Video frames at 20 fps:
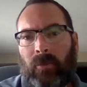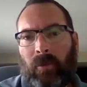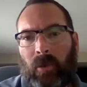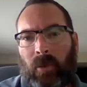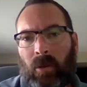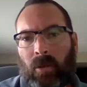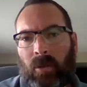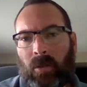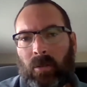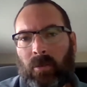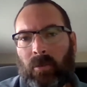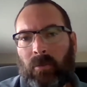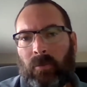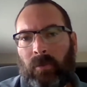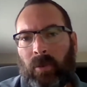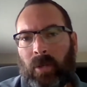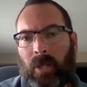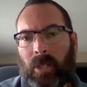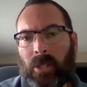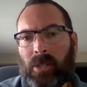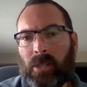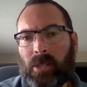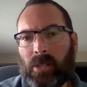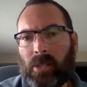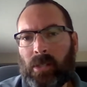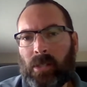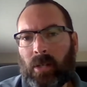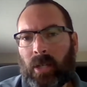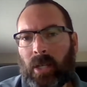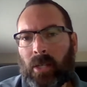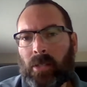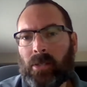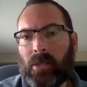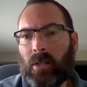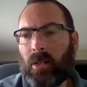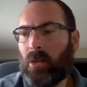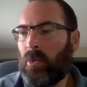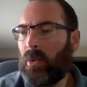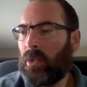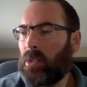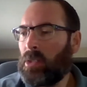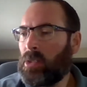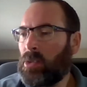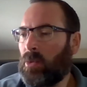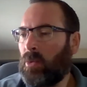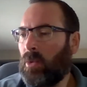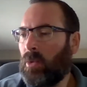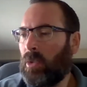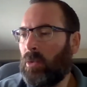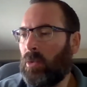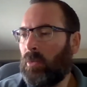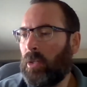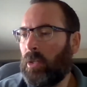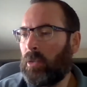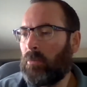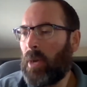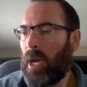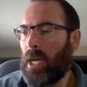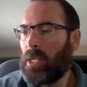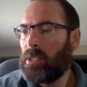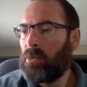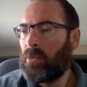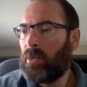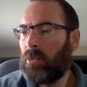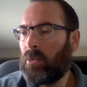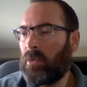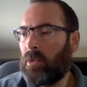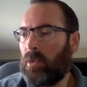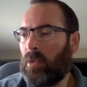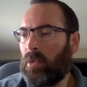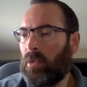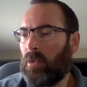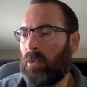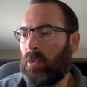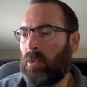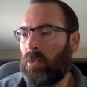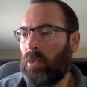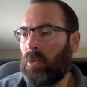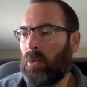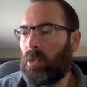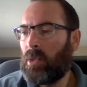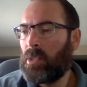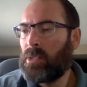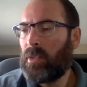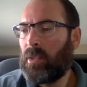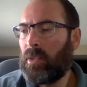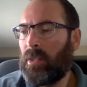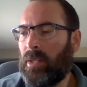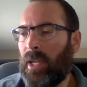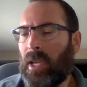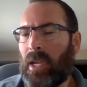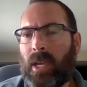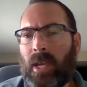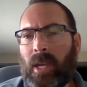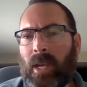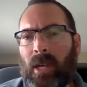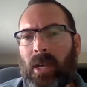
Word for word: For for instance, our kids that are going to school and wearing masks throughout the, the course of the day.